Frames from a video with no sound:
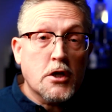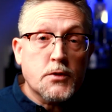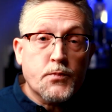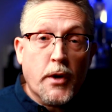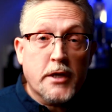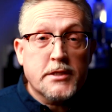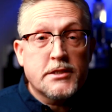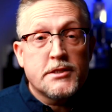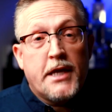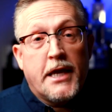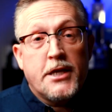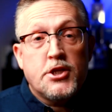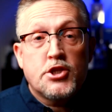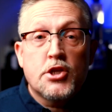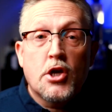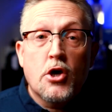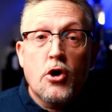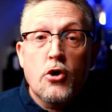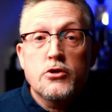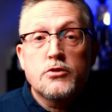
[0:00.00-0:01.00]
as presentation
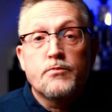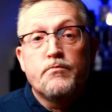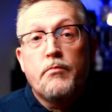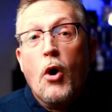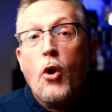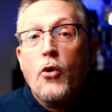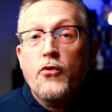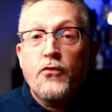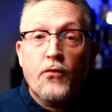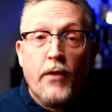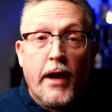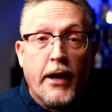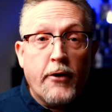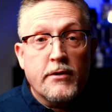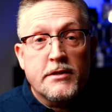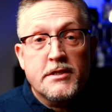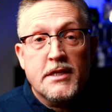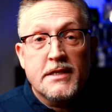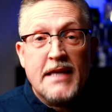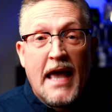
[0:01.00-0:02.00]
goes, both
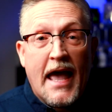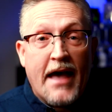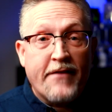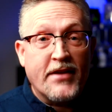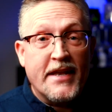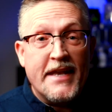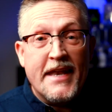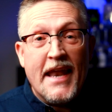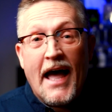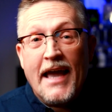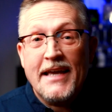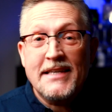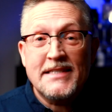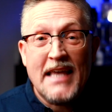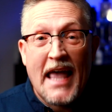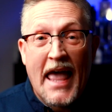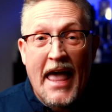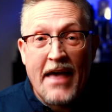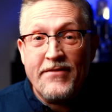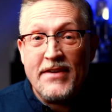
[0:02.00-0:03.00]
fragrances have a nice
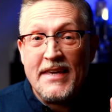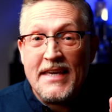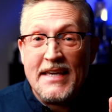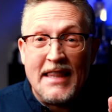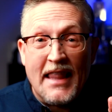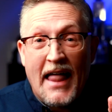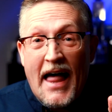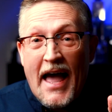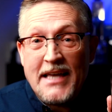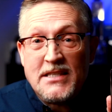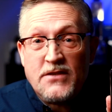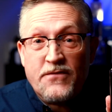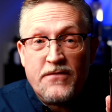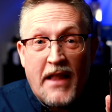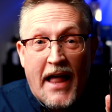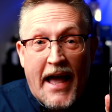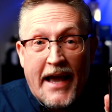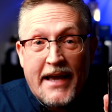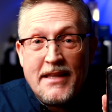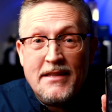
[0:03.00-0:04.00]
heavy glass
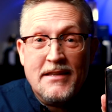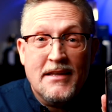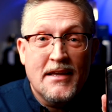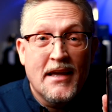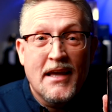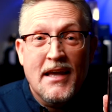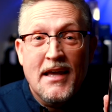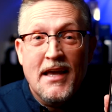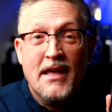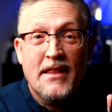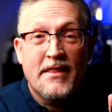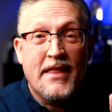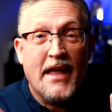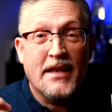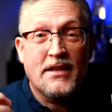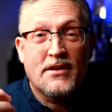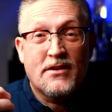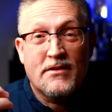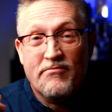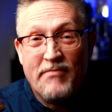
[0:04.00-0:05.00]
flagon
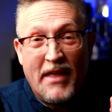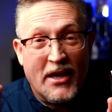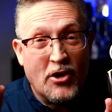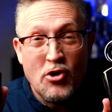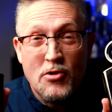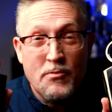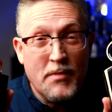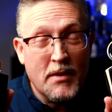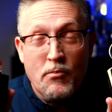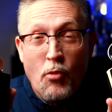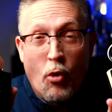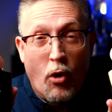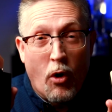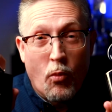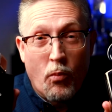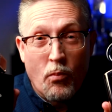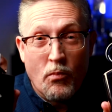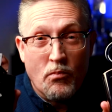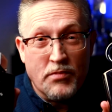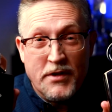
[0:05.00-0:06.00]
that they couldn't be
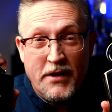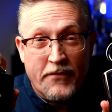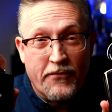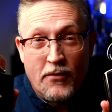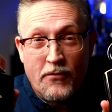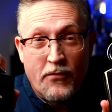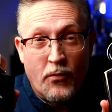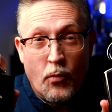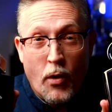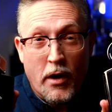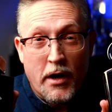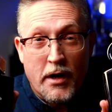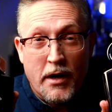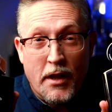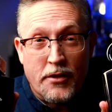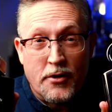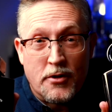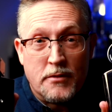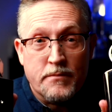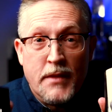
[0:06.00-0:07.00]
more different from one
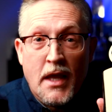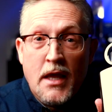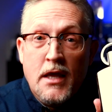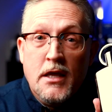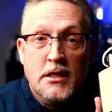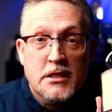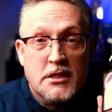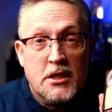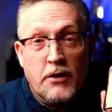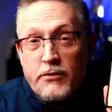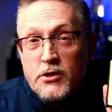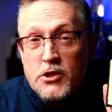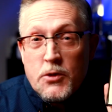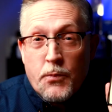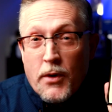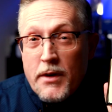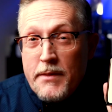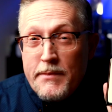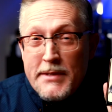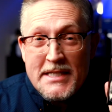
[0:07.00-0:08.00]
another. Silver
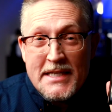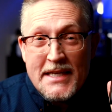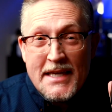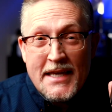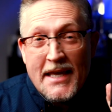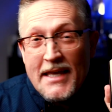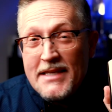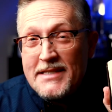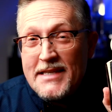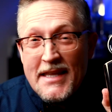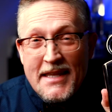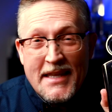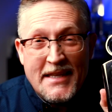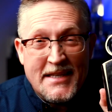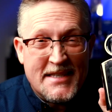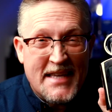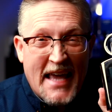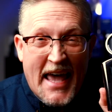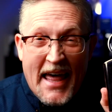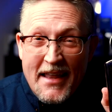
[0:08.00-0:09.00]
Supremacy is in
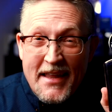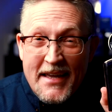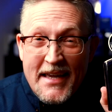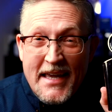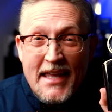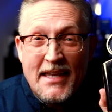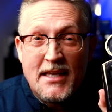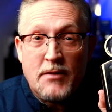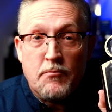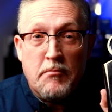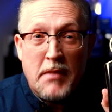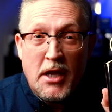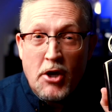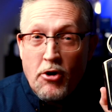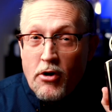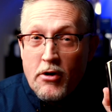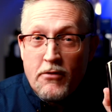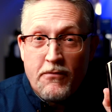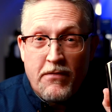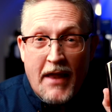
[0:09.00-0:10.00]
this elegant
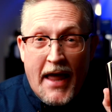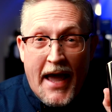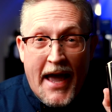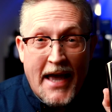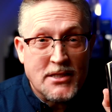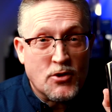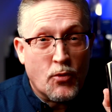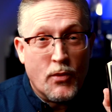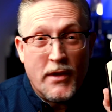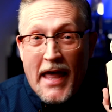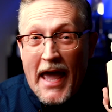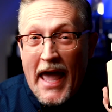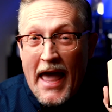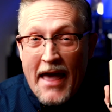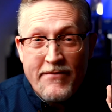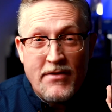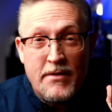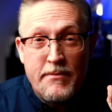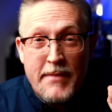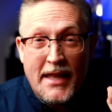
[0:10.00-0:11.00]
mirrored flask with a
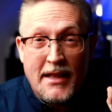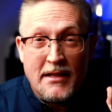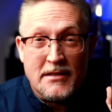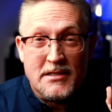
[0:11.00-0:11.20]
heavy metal